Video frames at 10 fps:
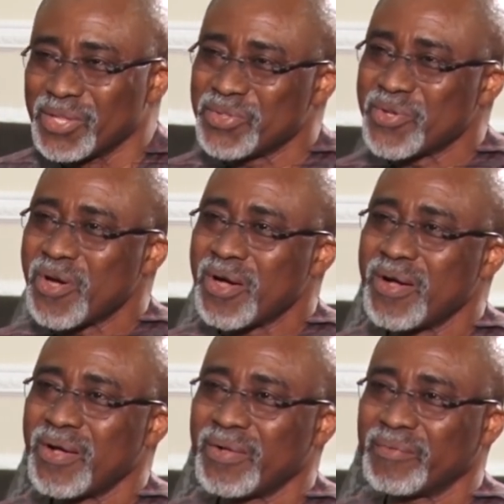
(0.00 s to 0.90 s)

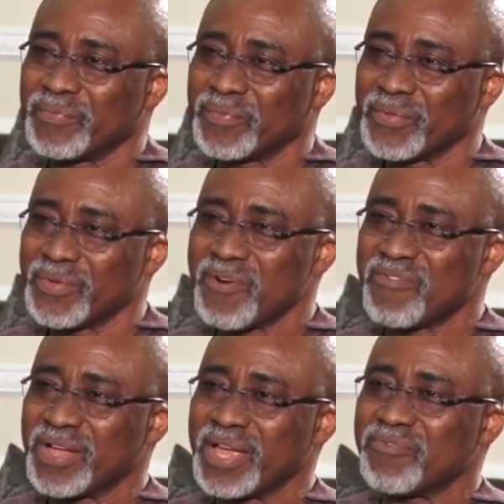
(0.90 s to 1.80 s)
your
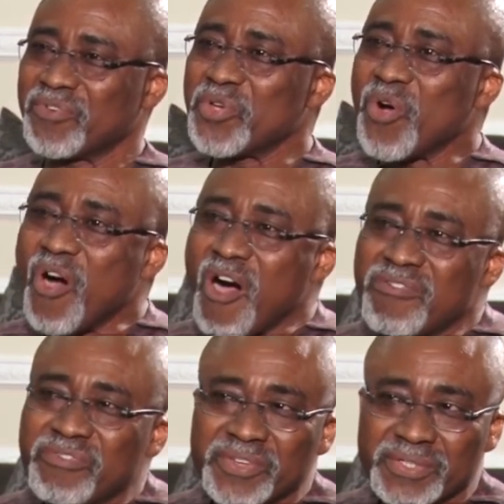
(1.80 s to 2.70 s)
overhead for your
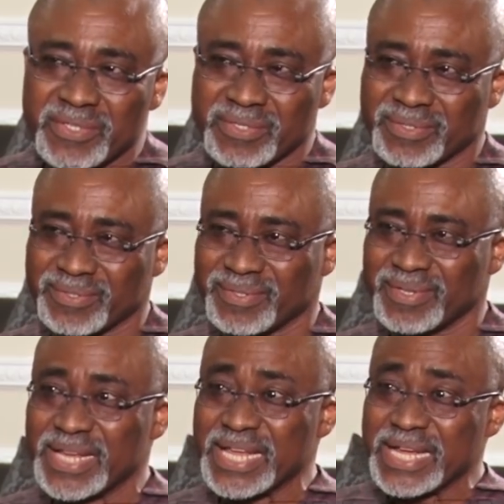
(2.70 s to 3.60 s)
office
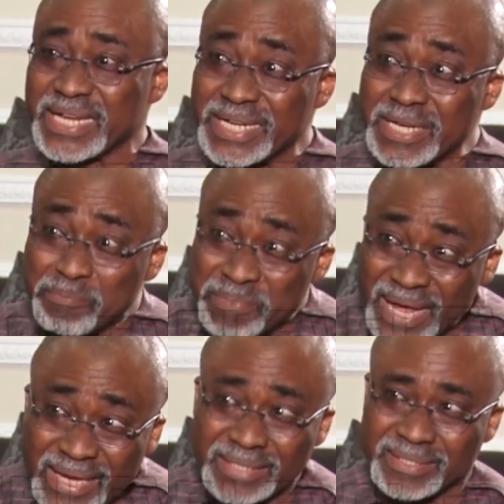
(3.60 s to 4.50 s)

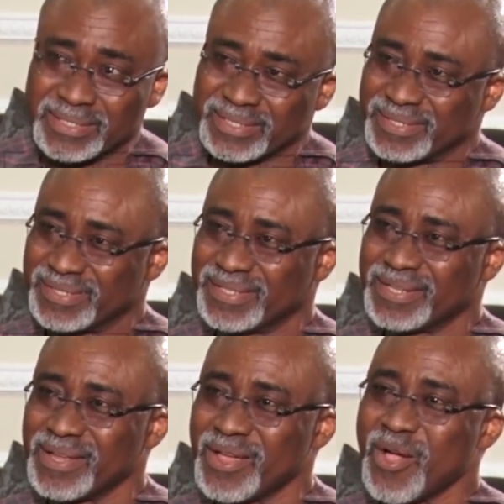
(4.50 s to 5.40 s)
depends
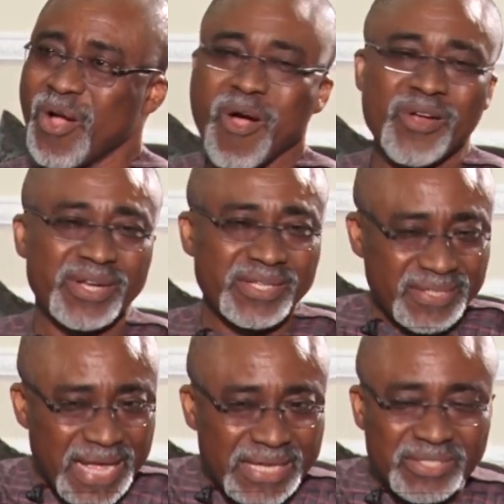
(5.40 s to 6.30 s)
on the
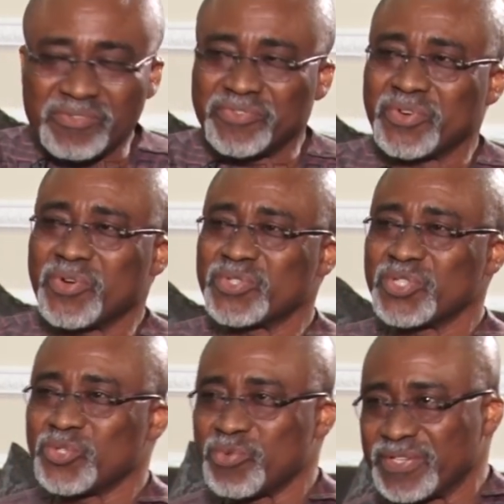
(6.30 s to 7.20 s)
size of your
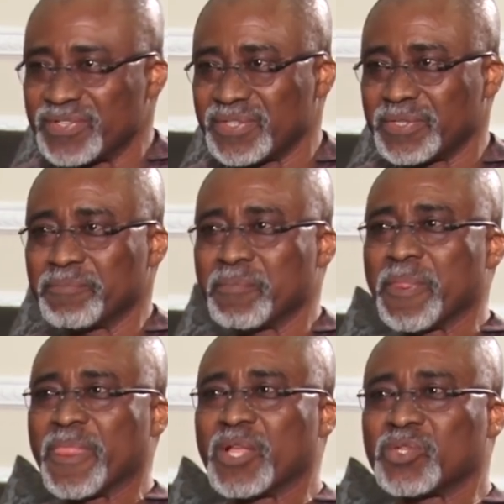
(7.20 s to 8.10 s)
constituency.
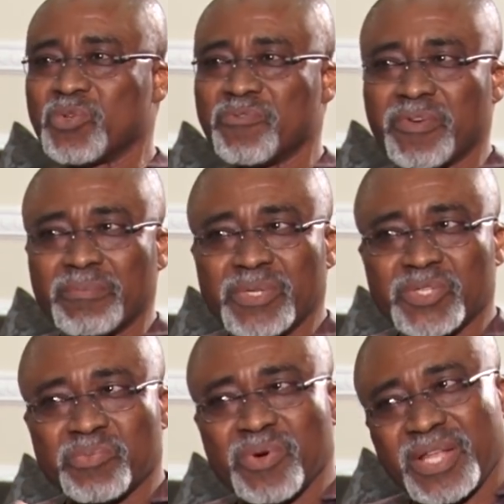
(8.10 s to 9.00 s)
So from the
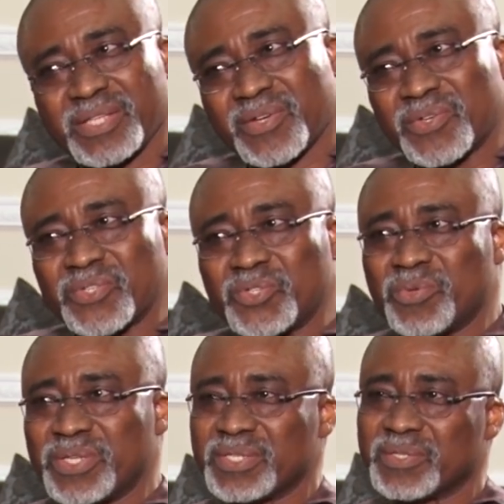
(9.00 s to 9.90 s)
smallest
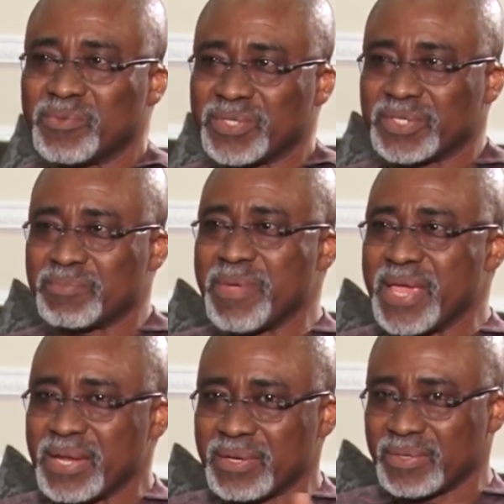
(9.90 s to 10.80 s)
constituency, which is
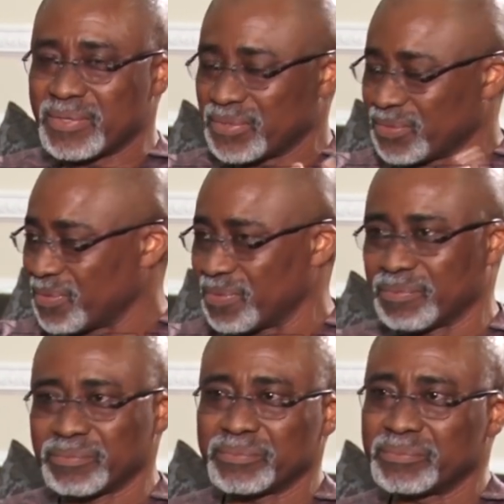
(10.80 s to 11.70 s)
Maine also,
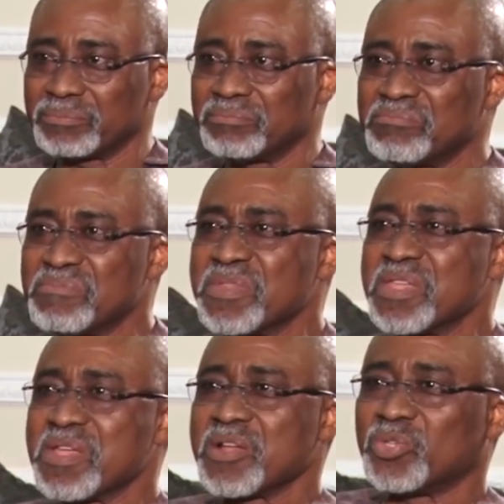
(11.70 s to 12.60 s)

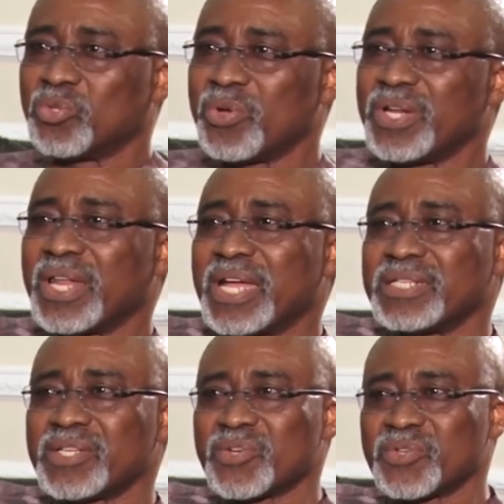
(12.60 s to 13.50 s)
to the
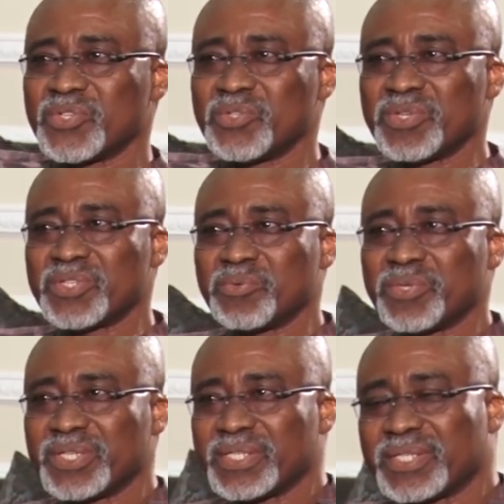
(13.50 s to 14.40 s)
largest constituency,
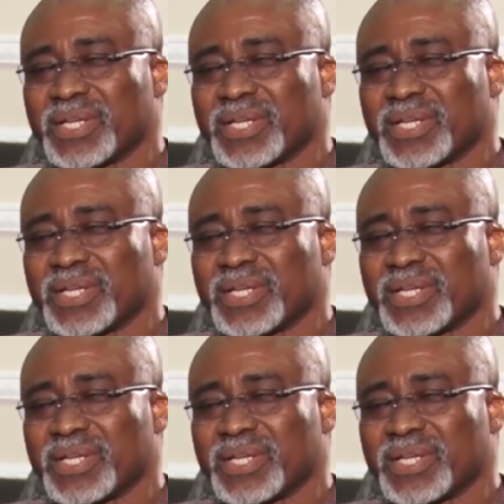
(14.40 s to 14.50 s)
which is